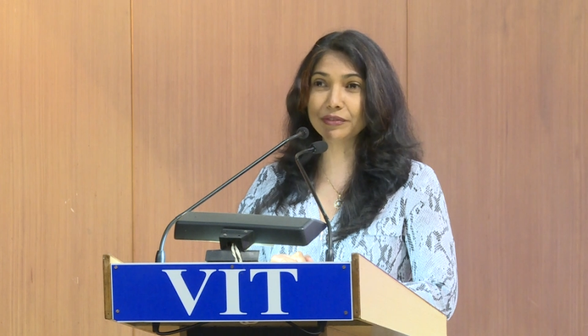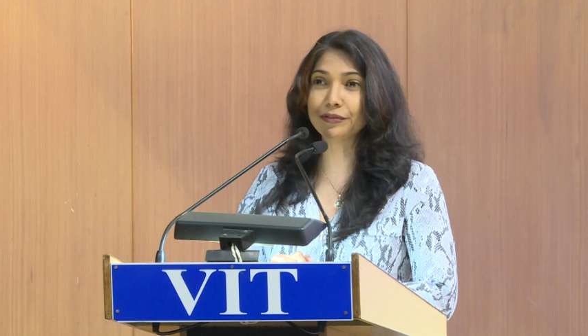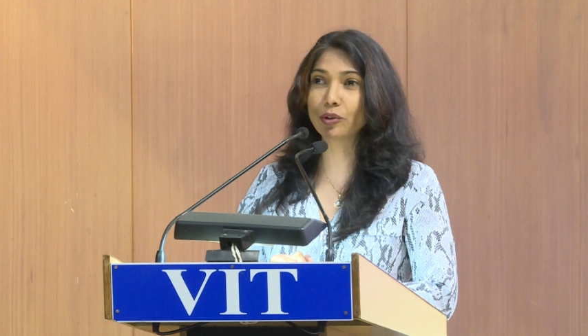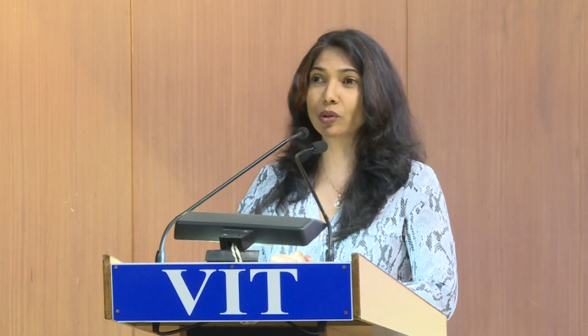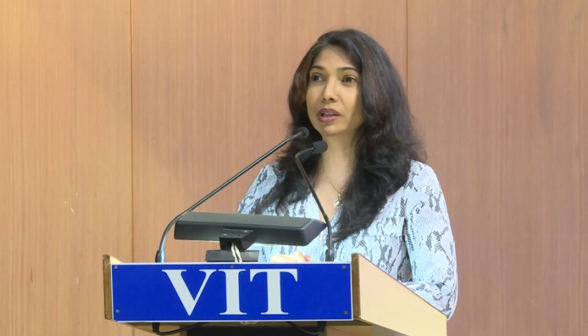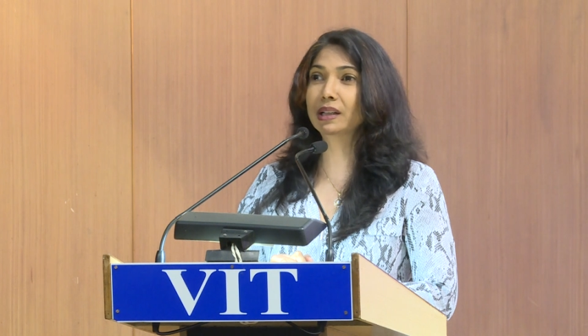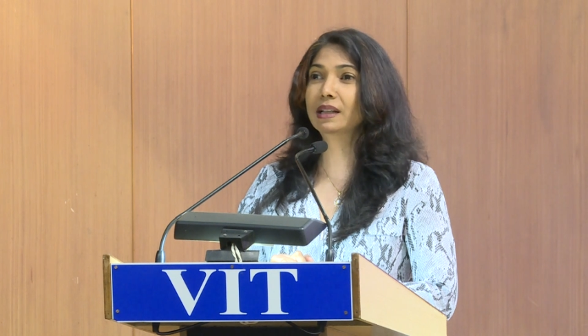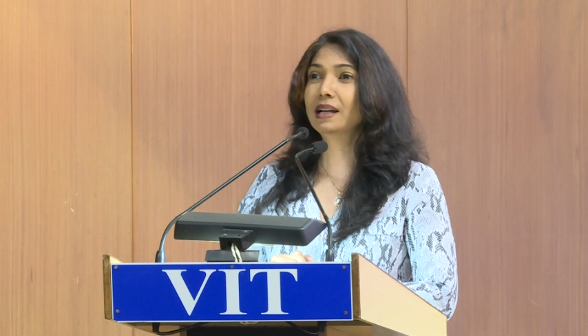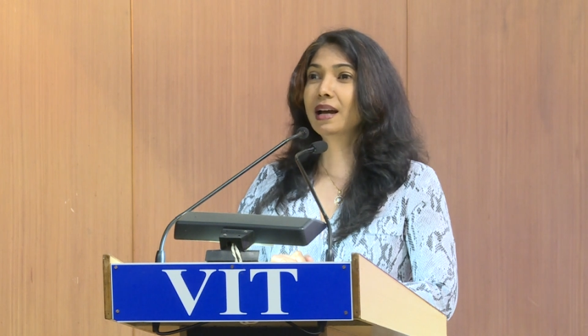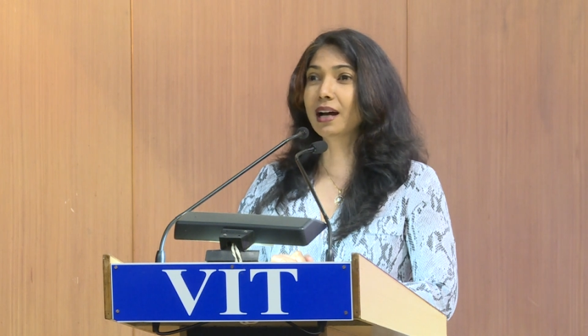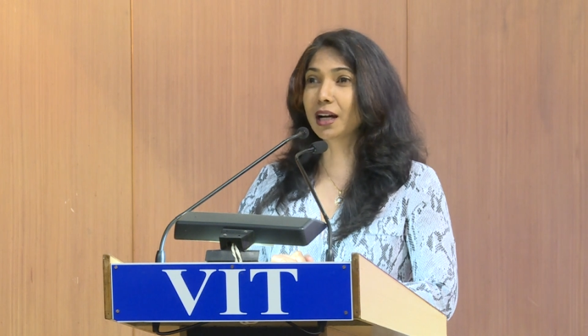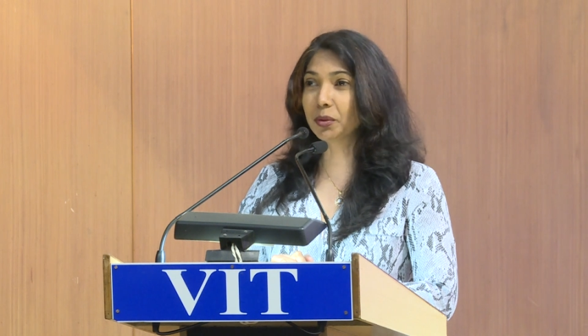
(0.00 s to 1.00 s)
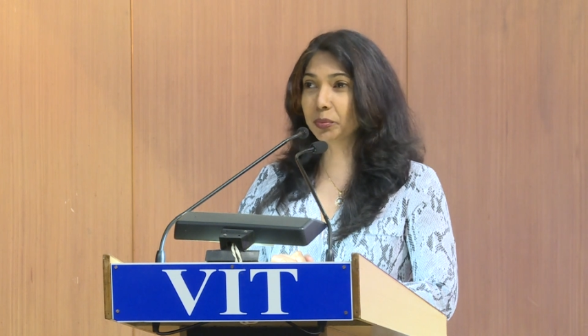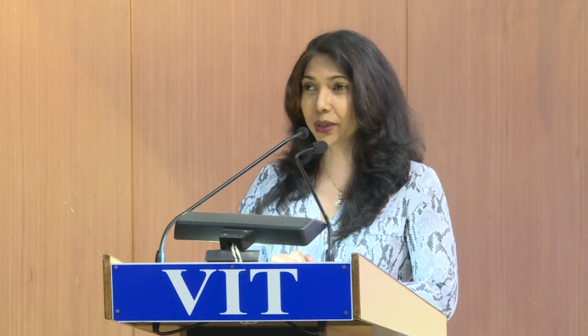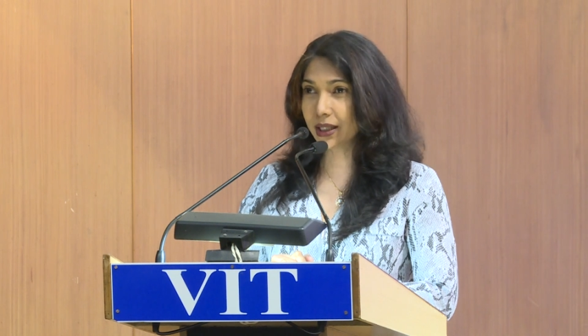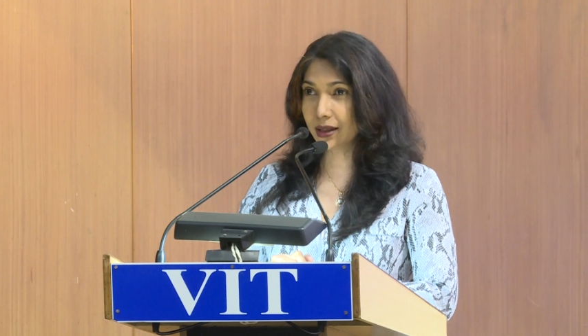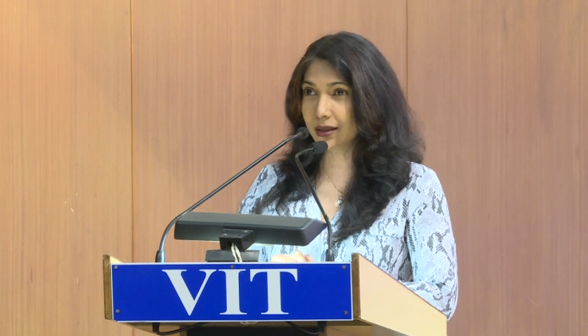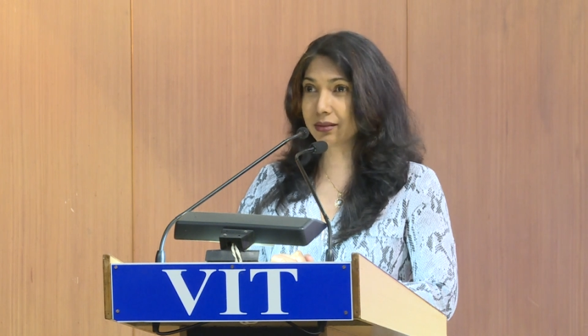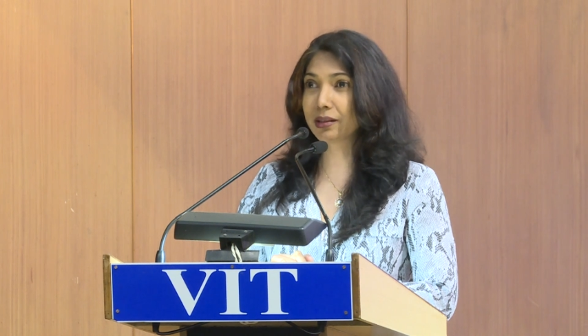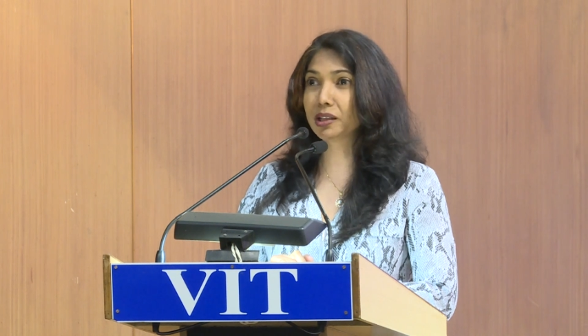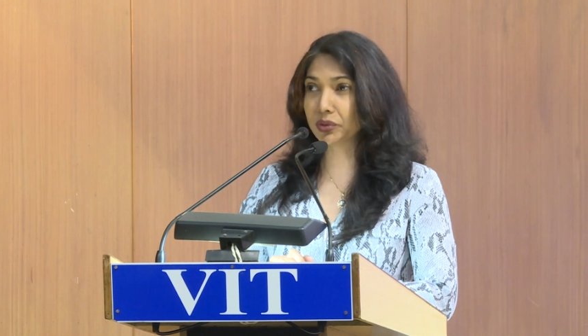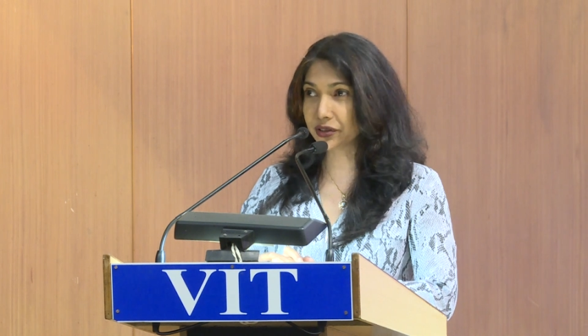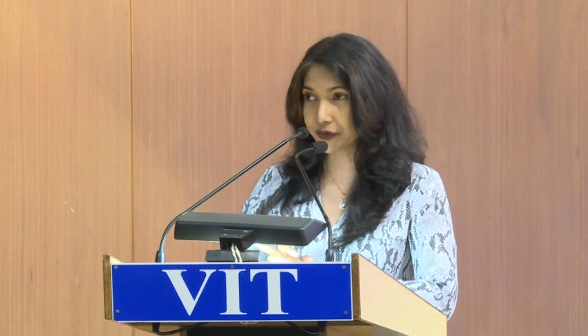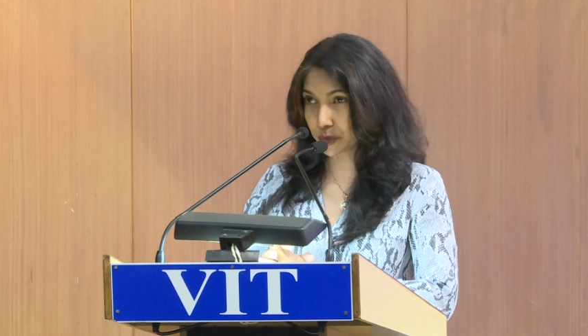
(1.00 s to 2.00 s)
before a big
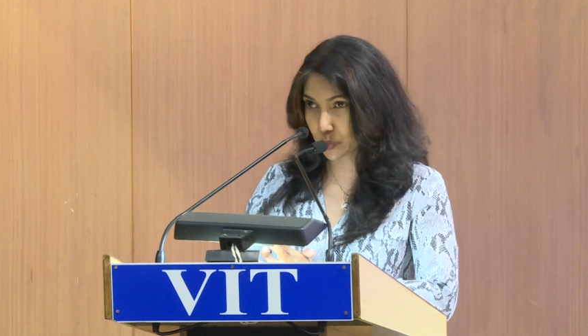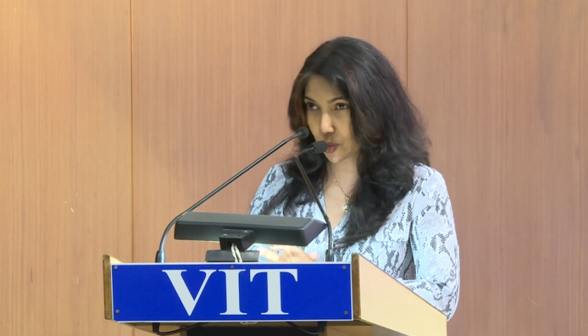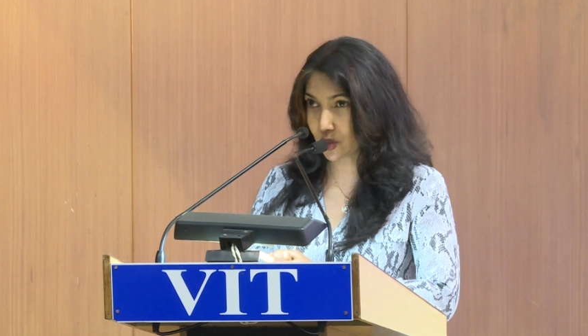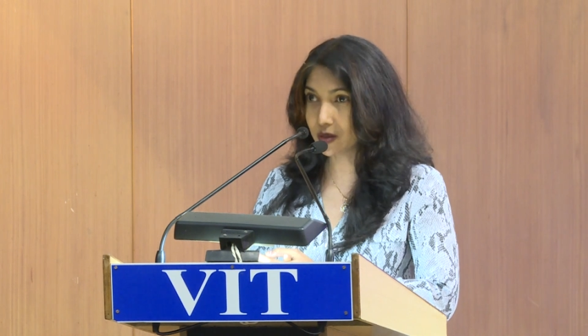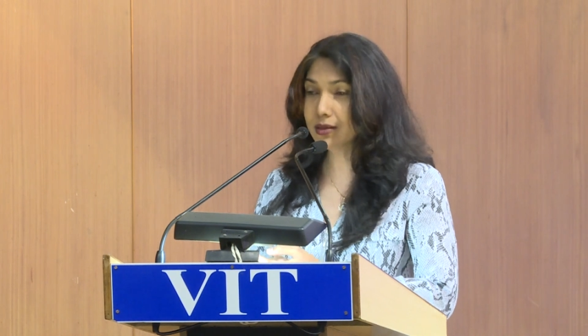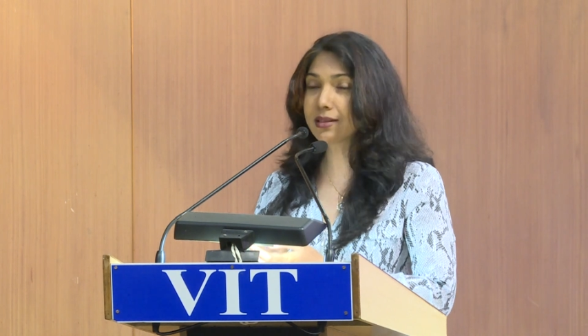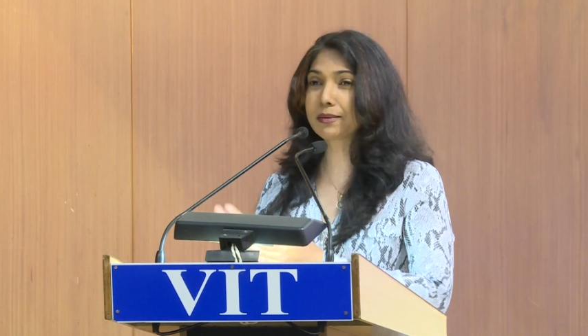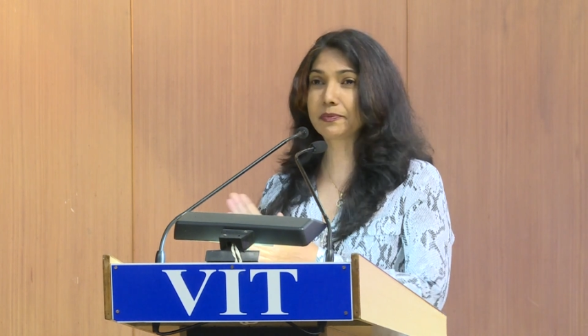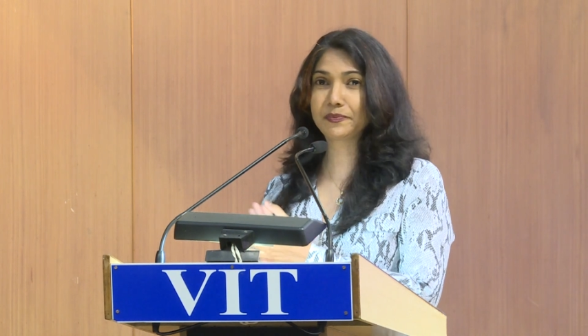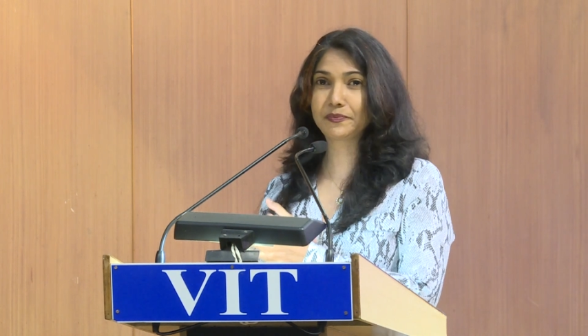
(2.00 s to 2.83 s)
round of applause.